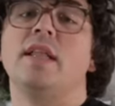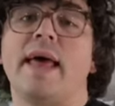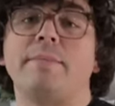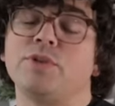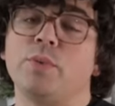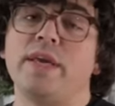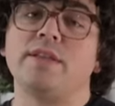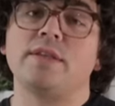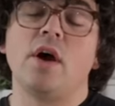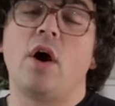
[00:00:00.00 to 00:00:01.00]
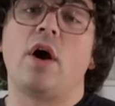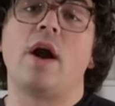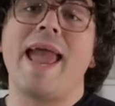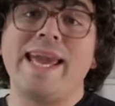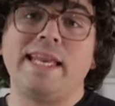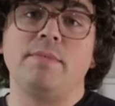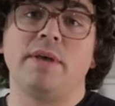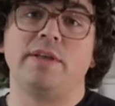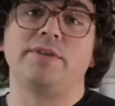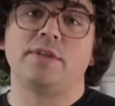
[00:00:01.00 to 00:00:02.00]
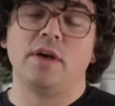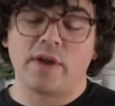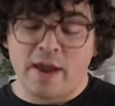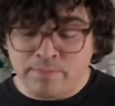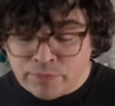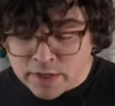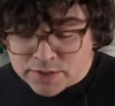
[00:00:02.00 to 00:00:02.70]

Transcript: Lab sweets are 80 mils, okay?